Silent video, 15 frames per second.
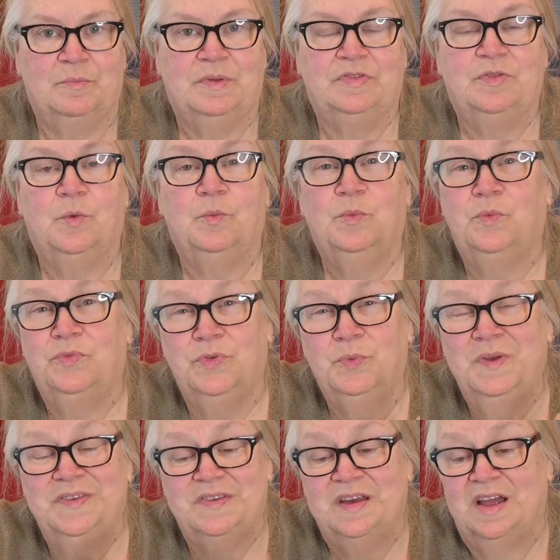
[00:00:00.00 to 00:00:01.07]
But the
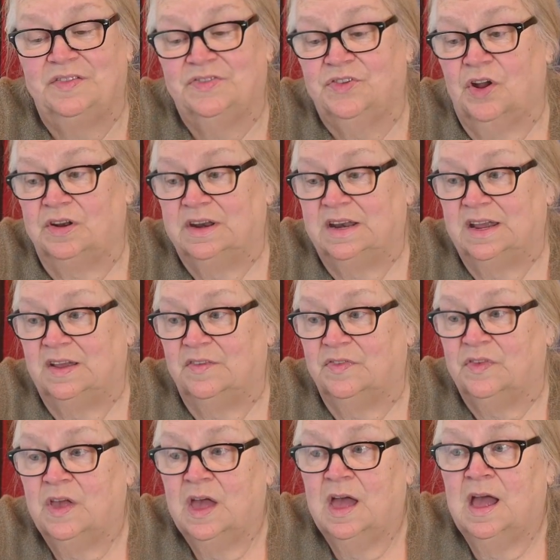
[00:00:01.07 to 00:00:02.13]
reason I started
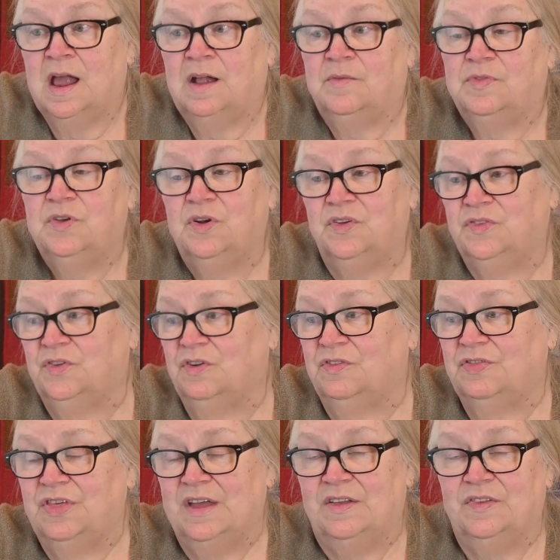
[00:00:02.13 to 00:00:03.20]
is there are
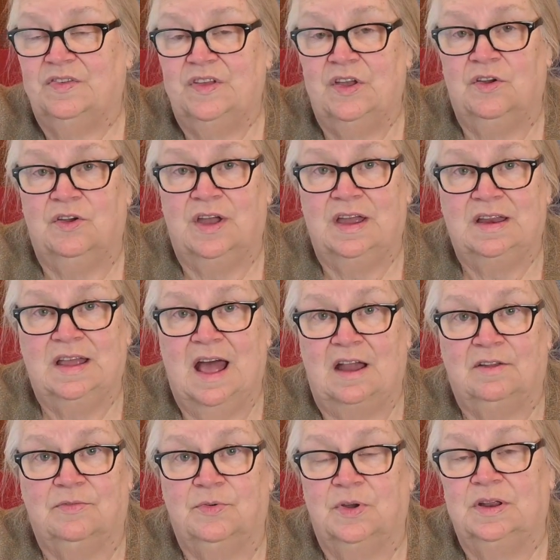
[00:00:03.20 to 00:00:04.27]
certain things here in
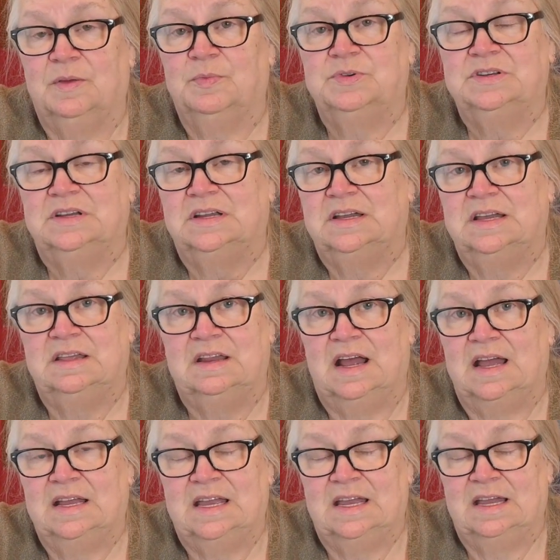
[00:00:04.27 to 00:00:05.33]
California, particularly that
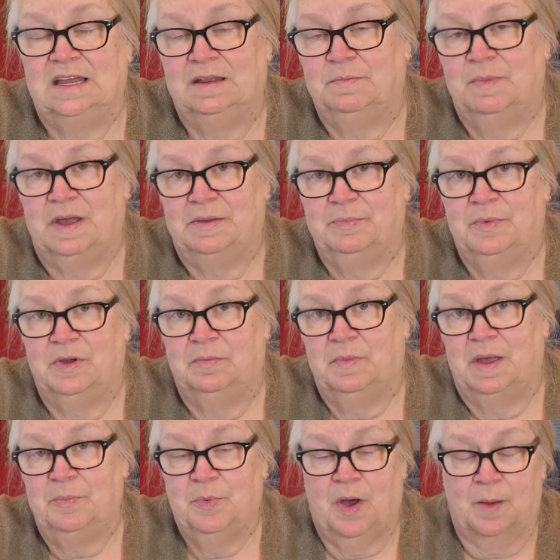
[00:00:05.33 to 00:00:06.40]
I can't on
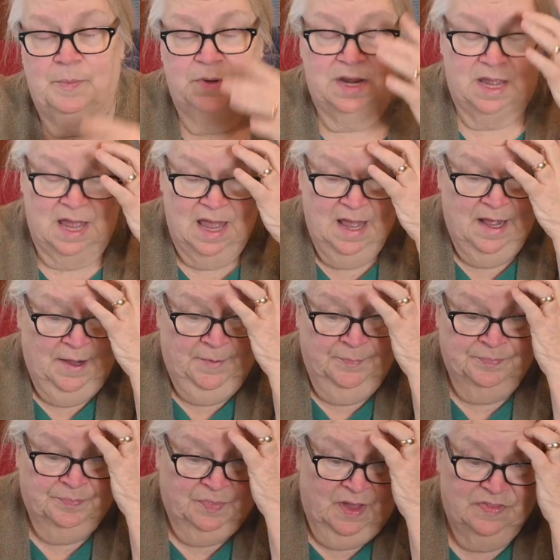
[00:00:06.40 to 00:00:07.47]
my property,
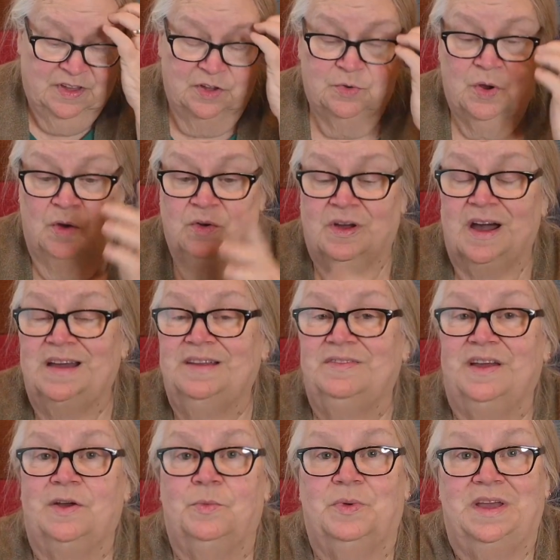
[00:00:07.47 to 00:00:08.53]
they grow kind of
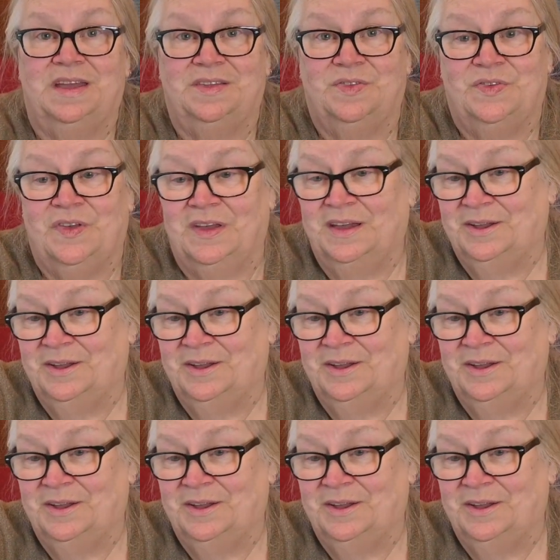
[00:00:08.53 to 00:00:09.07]
like weeds.